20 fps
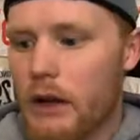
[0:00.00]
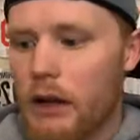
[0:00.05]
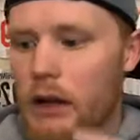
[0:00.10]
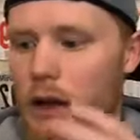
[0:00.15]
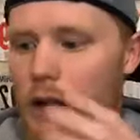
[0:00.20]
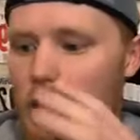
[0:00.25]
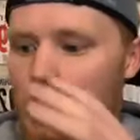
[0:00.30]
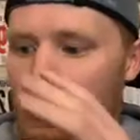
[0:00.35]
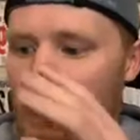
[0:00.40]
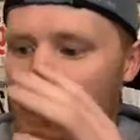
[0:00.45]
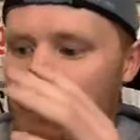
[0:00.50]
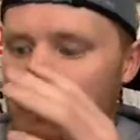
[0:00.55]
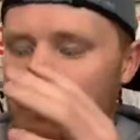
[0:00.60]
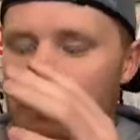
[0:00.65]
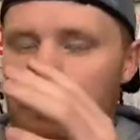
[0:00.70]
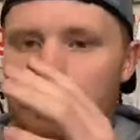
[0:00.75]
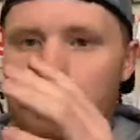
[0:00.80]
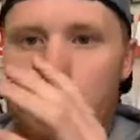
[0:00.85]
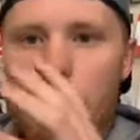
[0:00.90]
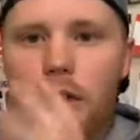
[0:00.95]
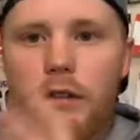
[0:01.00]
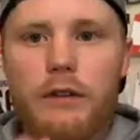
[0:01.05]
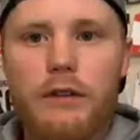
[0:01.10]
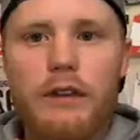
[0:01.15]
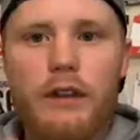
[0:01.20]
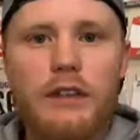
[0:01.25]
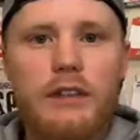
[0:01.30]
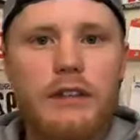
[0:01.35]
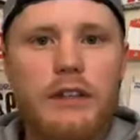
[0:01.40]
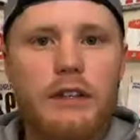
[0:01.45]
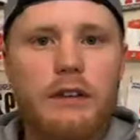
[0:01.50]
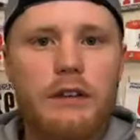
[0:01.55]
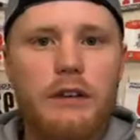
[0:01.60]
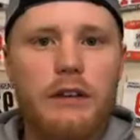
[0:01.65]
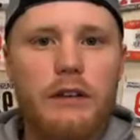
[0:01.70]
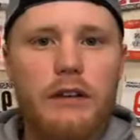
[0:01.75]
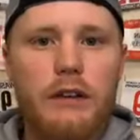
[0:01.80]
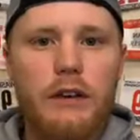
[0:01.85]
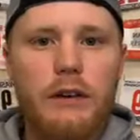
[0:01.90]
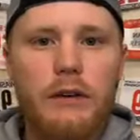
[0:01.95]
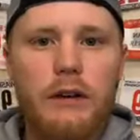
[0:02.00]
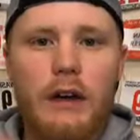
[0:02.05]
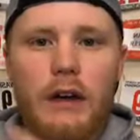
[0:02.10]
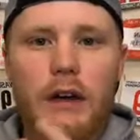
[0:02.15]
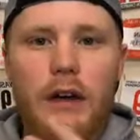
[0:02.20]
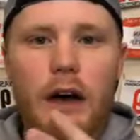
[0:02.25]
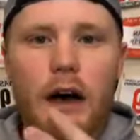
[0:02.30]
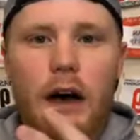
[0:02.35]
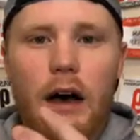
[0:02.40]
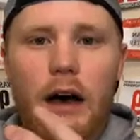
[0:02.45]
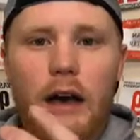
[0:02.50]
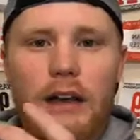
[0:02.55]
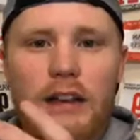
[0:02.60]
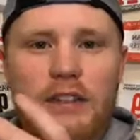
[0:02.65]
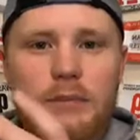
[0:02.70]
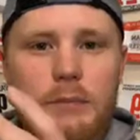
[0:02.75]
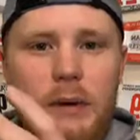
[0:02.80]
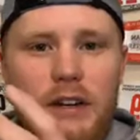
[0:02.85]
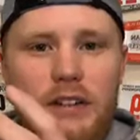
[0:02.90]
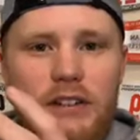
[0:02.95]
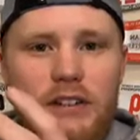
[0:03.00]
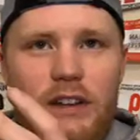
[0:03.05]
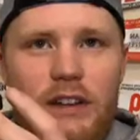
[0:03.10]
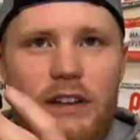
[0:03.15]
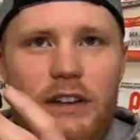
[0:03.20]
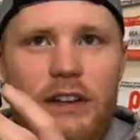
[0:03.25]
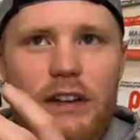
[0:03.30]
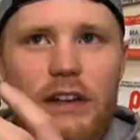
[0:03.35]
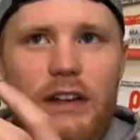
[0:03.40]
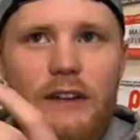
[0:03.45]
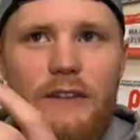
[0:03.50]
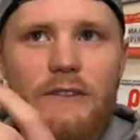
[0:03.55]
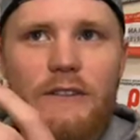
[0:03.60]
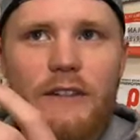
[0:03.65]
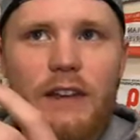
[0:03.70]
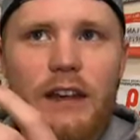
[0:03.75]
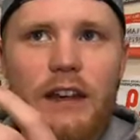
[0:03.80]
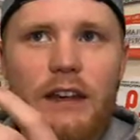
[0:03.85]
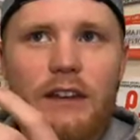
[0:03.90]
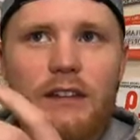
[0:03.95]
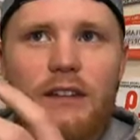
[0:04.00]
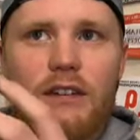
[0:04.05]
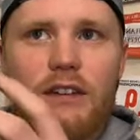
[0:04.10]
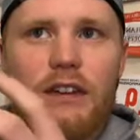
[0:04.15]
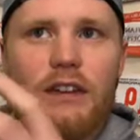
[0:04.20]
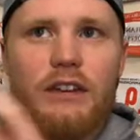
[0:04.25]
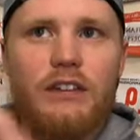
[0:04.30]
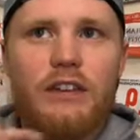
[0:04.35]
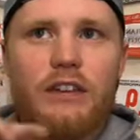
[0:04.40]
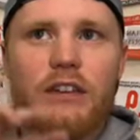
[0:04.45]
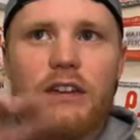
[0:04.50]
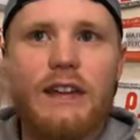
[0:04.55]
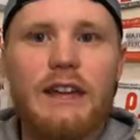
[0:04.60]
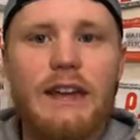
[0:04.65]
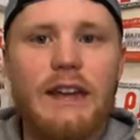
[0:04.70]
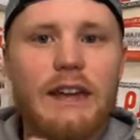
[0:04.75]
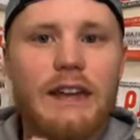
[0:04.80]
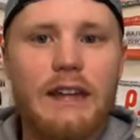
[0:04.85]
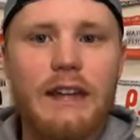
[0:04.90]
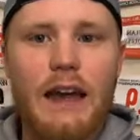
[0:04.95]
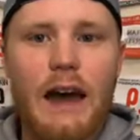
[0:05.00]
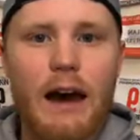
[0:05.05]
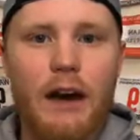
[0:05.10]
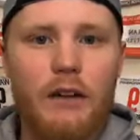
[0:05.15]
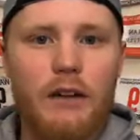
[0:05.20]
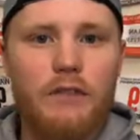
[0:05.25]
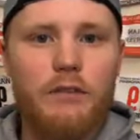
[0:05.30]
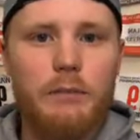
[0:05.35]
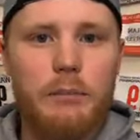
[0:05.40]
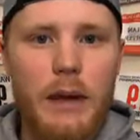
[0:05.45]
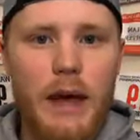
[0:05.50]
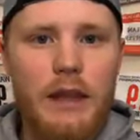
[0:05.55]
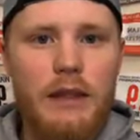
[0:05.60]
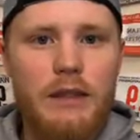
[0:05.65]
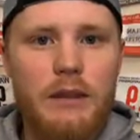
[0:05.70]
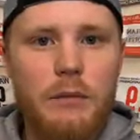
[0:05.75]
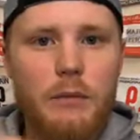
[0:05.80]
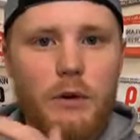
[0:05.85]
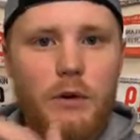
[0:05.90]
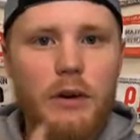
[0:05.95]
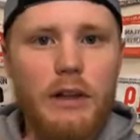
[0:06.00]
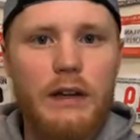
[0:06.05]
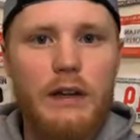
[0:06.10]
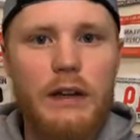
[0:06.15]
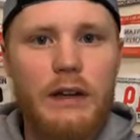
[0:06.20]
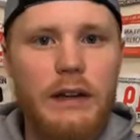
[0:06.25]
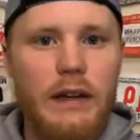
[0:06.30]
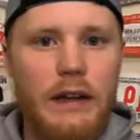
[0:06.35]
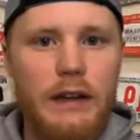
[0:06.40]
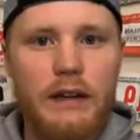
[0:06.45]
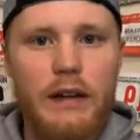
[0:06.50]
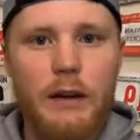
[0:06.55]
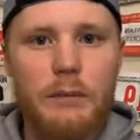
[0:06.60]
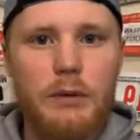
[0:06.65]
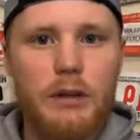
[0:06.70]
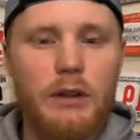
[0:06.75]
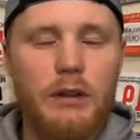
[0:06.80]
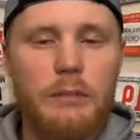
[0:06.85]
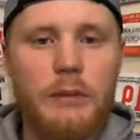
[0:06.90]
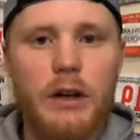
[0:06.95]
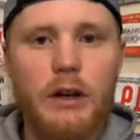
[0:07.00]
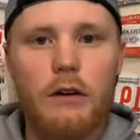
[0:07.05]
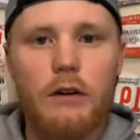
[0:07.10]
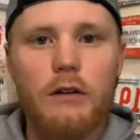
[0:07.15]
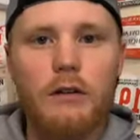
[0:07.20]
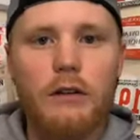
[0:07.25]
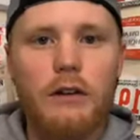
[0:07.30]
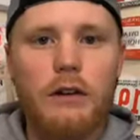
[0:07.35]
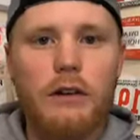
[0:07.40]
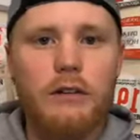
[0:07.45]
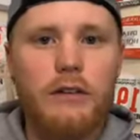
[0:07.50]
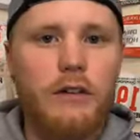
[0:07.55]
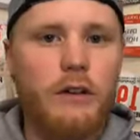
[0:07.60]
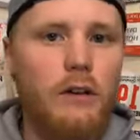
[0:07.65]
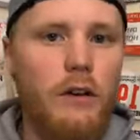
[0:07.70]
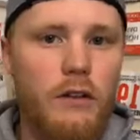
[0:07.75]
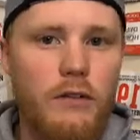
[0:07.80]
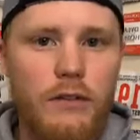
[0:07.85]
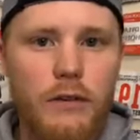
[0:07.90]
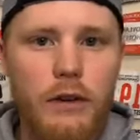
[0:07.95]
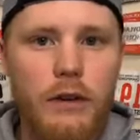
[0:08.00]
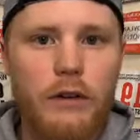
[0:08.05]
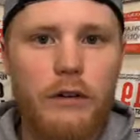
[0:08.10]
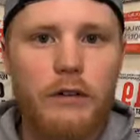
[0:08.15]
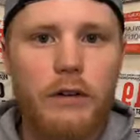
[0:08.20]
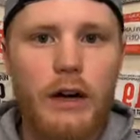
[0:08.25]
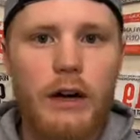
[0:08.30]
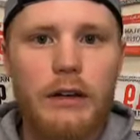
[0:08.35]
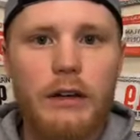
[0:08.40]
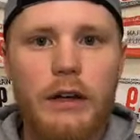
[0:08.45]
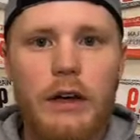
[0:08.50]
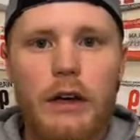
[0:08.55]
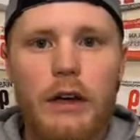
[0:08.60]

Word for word: Um, the other things that you can do, uh, especially if it's just getting out of bed in the morning and getting up a little bit earlier to go for your run,